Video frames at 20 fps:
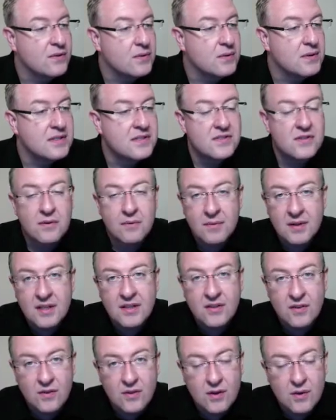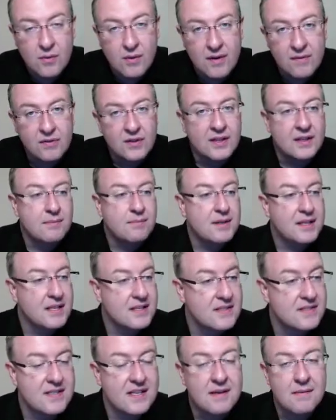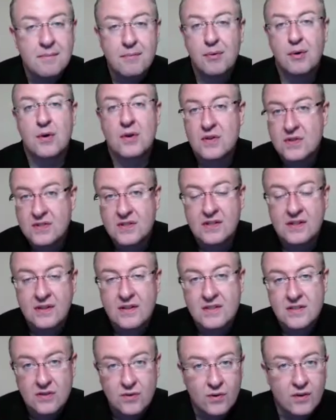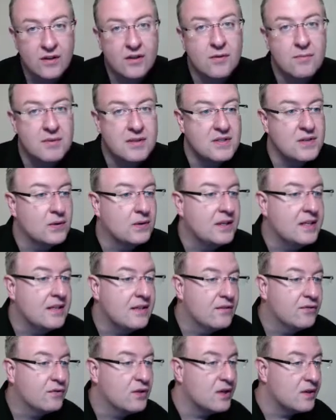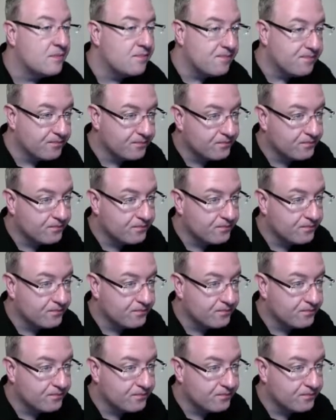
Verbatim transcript: you assume that they're equivalent, because in person the story could be totally different,